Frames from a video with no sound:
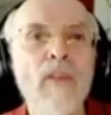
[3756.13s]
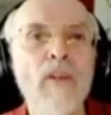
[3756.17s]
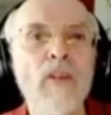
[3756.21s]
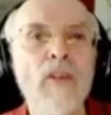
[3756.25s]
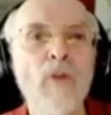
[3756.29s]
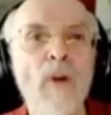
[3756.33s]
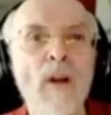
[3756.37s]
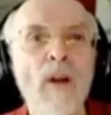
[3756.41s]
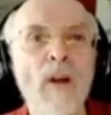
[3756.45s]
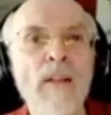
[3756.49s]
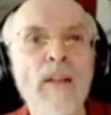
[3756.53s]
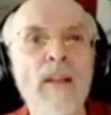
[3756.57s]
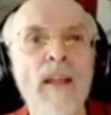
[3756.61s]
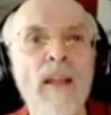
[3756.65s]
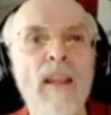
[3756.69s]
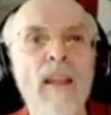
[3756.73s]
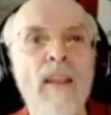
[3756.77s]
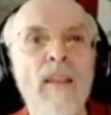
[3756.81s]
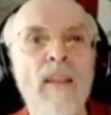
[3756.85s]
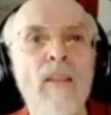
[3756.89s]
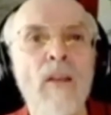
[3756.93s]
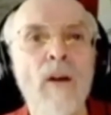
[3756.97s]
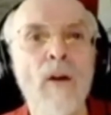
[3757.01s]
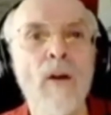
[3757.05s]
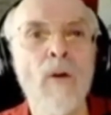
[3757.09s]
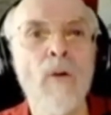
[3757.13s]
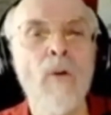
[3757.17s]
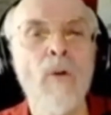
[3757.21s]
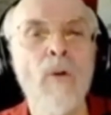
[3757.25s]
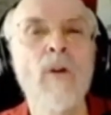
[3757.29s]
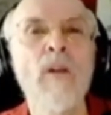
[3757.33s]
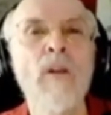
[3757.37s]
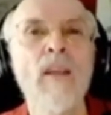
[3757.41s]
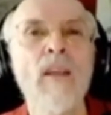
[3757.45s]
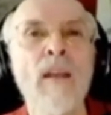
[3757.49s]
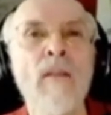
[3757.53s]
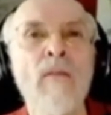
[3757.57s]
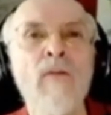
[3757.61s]
The drill,
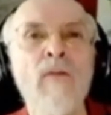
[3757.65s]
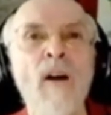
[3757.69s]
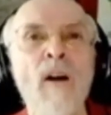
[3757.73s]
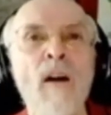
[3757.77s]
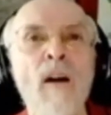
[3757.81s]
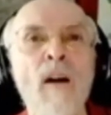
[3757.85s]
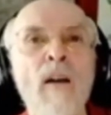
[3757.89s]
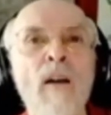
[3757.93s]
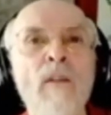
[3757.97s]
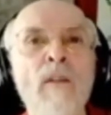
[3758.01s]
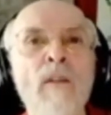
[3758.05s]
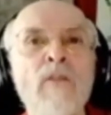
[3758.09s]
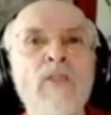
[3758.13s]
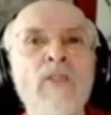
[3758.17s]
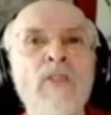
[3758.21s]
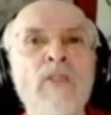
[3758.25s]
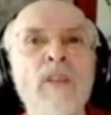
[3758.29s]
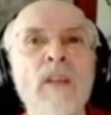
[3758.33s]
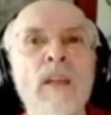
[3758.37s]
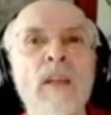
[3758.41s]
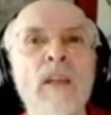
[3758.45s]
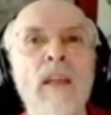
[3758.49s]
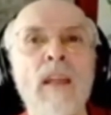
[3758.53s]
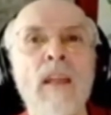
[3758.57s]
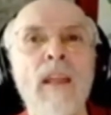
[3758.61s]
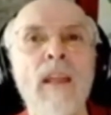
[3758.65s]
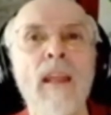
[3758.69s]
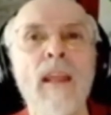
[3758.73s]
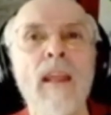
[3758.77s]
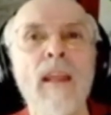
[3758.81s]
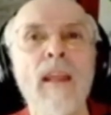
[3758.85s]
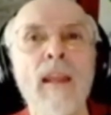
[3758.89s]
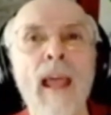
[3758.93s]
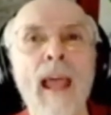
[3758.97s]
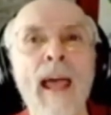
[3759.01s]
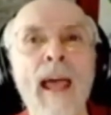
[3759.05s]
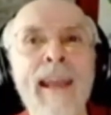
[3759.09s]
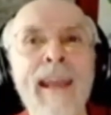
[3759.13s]
though, involves
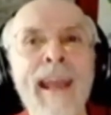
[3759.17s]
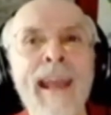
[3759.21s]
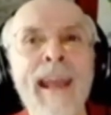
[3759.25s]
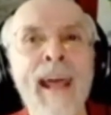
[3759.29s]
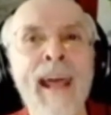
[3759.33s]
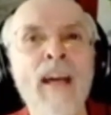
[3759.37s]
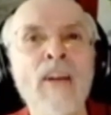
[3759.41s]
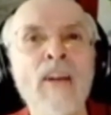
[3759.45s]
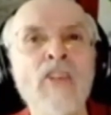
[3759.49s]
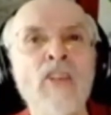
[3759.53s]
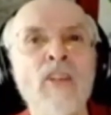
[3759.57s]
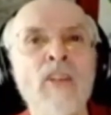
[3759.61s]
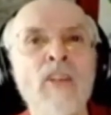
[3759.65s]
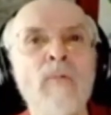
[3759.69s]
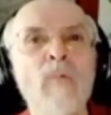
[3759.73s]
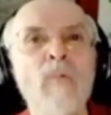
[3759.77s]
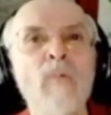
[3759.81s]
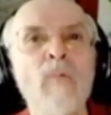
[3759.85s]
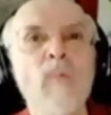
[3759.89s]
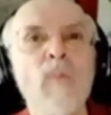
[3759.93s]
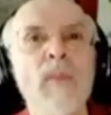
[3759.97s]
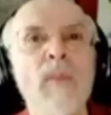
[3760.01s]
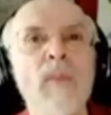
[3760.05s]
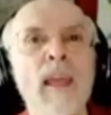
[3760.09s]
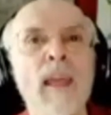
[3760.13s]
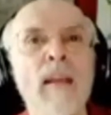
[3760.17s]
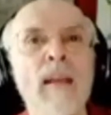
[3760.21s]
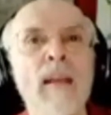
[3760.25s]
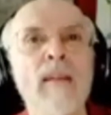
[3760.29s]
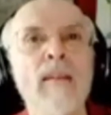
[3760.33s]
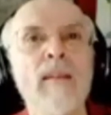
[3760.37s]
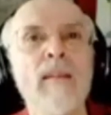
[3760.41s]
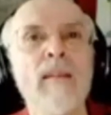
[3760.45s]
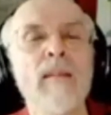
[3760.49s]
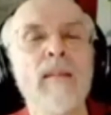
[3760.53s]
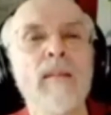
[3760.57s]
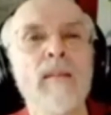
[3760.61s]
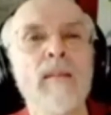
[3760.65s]
an action that
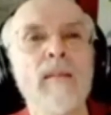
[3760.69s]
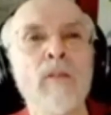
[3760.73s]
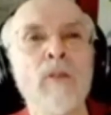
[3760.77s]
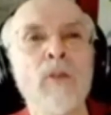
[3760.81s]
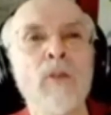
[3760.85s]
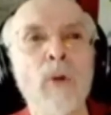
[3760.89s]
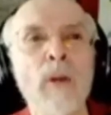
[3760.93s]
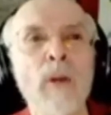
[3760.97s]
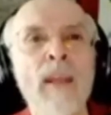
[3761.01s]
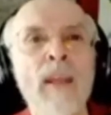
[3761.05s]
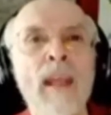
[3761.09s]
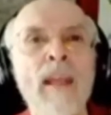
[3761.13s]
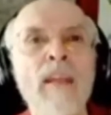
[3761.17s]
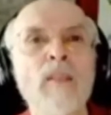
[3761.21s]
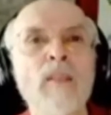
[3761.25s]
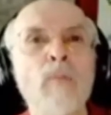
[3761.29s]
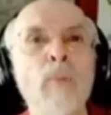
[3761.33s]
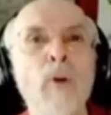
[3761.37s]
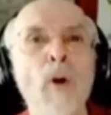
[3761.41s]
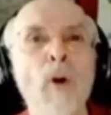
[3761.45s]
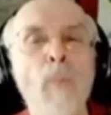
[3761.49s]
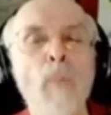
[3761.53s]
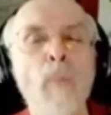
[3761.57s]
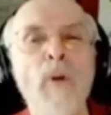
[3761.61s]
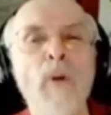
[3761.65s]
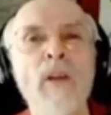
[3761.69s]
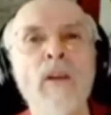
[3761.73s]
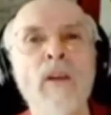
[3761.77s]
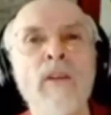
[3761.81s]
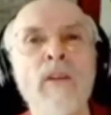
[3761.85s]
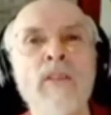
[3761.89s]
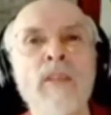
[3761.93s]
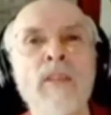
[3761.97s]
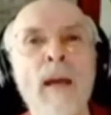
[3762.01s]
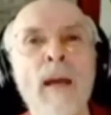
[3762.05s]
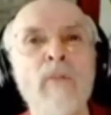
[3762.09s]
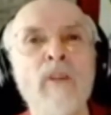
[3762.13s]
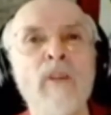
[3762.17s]
creates
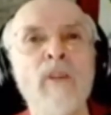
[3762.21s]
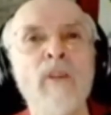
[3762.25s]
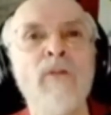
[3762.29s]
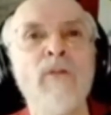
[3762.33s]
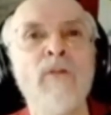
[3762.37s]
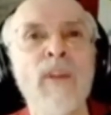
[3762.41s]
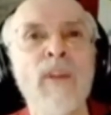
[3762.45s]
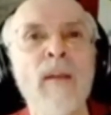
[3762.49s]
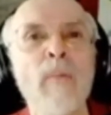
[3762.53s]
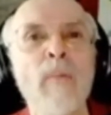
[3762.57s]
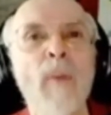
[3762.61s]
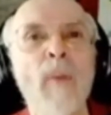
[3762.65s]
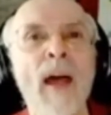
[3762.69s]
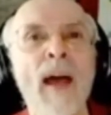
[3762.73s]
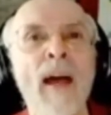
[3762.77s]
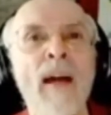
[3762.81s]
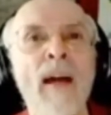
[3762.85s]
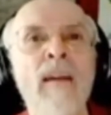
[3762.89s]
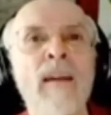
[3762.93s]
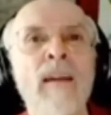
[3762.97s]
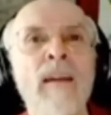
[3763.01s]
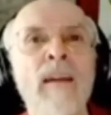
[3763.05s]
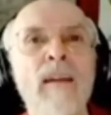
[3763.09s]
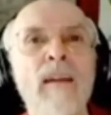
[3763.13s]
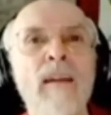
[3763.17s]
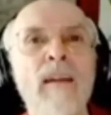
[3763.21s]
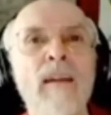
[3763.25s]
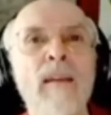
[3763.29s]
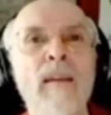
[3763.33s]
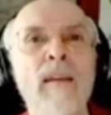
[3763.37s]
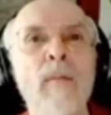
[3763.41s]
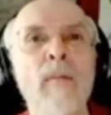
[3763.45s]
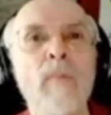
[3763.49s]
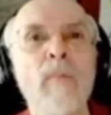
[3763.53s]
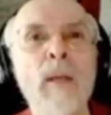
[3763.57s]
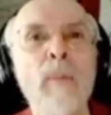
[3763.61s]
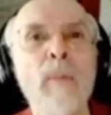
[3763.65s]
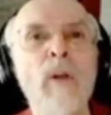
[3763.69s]
proprioceptive feedback.
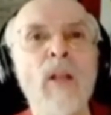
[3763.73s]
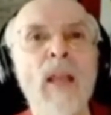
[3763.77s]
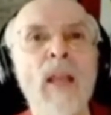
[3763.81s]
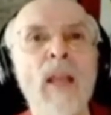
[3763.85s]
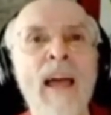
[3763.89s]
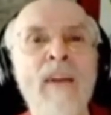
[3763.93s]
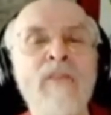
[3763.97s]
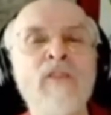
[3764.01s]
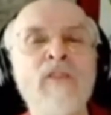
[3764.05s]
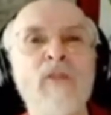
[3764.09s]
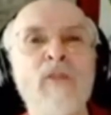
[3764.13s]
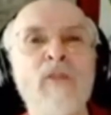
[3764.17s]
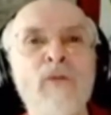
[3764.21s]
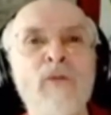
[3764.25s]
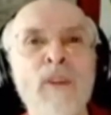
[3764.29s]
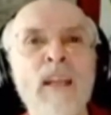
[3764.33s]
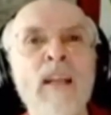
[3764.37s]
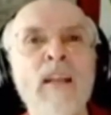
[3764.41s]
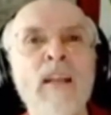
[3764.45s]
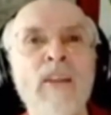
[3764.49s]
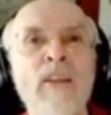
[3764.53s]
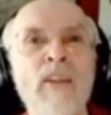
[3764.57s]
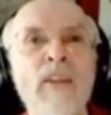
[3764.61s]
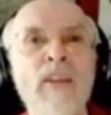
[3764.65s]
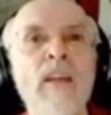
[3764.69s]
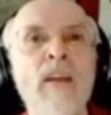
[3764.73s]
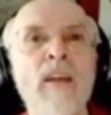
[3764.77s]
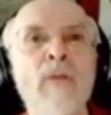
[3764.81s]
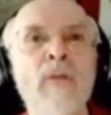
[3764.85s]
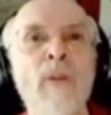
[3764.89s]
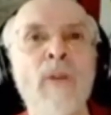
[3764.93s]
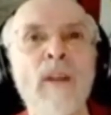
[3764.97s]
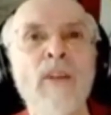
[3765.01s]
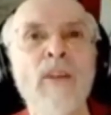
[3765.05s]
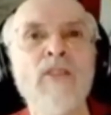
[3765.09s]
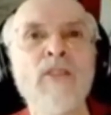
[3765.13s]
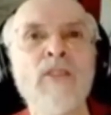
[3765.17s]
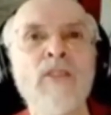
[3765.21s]
People have to feel the
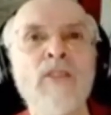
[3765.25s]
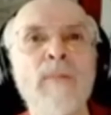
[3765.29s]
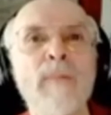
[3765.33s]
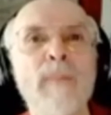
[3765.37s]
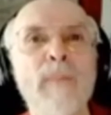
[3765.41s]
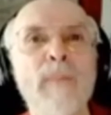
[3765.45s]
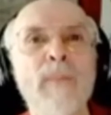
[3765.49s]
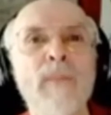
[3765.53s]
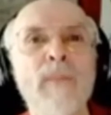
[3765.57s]
difference.